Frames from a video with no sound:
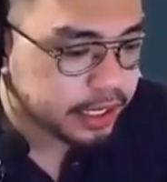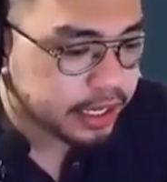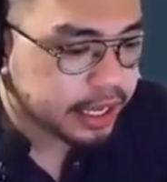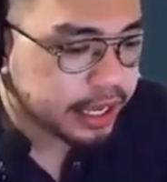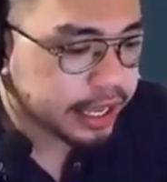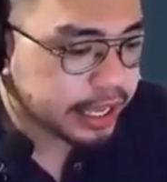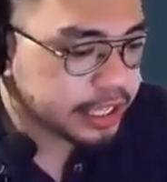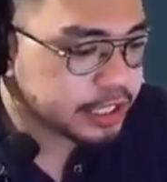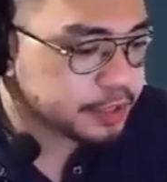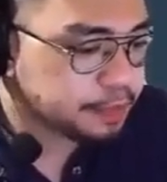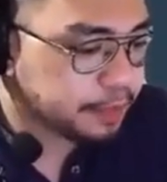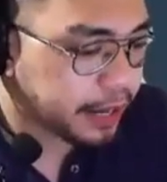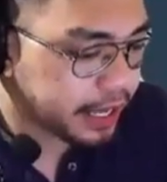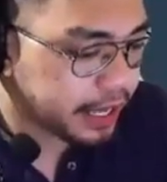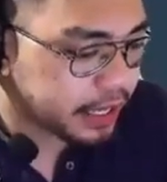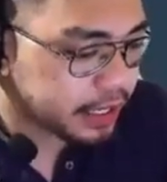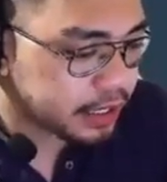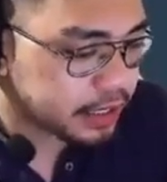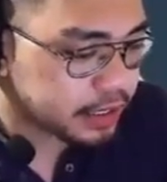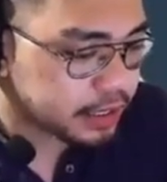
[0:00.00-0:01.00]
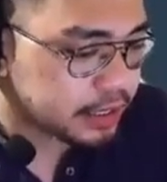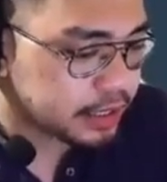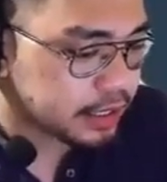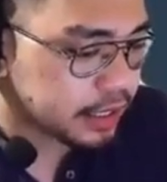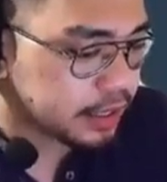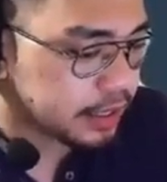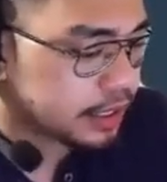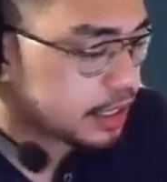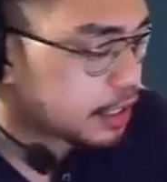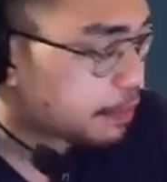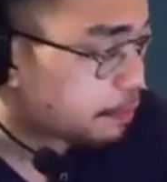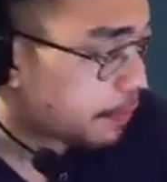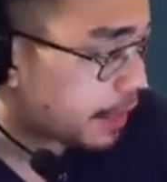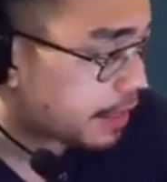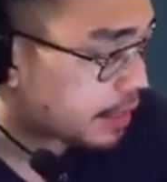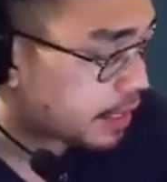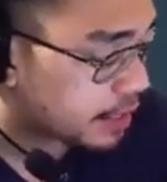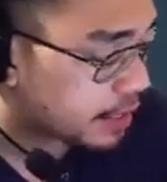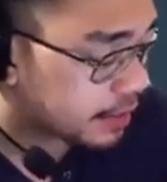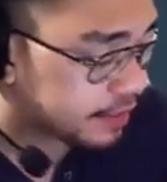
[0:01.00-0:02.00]
explains the
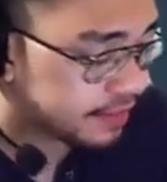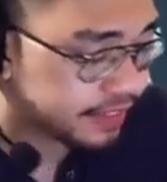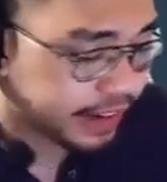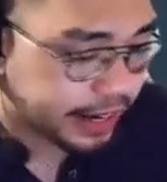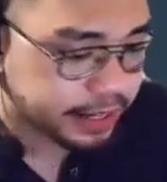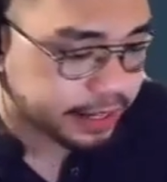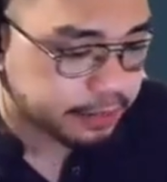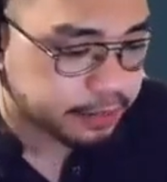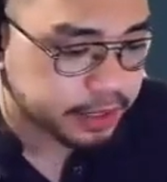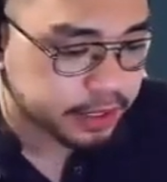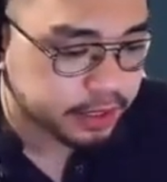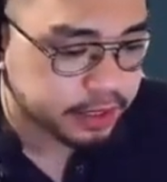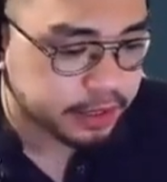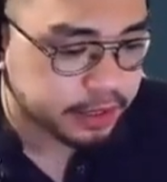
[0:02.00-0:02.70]
dependent variable.